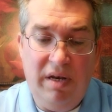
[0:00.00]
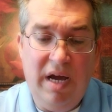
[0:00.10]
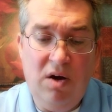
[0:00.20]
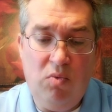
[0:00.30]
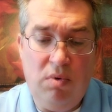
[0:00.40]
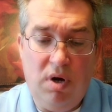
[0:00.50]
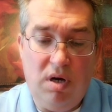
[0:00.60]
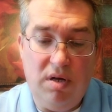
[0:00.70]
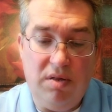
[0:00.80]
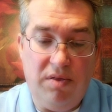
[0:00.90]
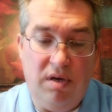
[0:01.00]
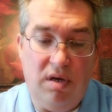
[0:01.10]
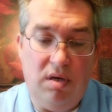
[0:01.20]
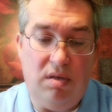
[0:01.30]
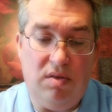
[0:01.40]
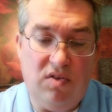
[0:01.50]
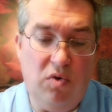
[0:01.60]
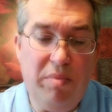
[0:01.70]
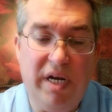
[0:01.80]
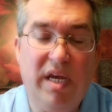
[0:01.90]
Now, the
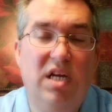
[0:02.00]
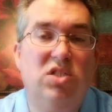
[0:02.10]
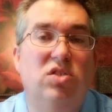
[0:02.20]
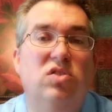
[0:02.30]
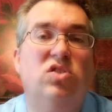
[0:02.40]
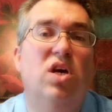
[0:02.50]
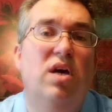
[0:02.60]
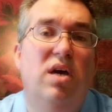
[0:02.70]
two medications